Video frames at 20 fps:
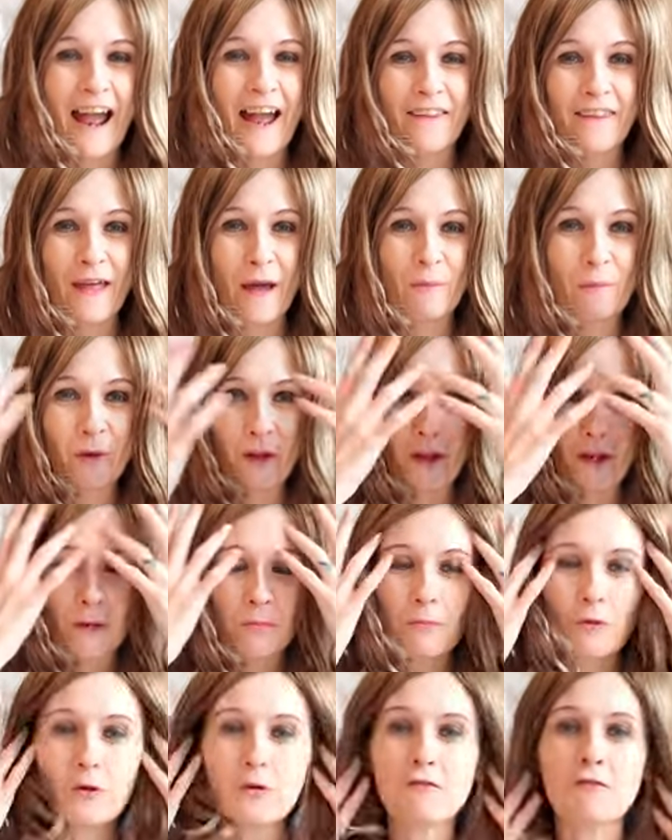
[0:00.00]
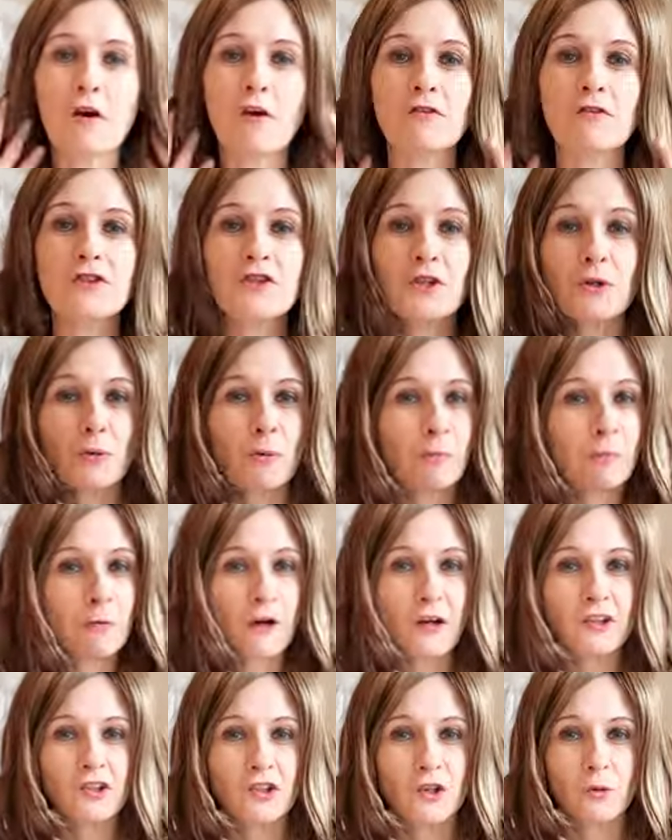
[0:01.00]
and then we're going to move on to a
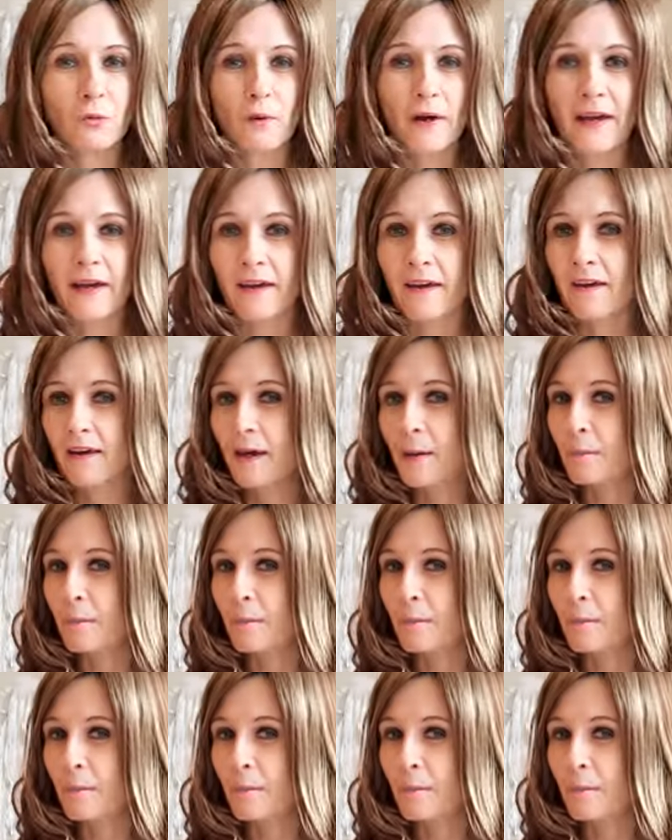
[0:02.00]
brand new wig.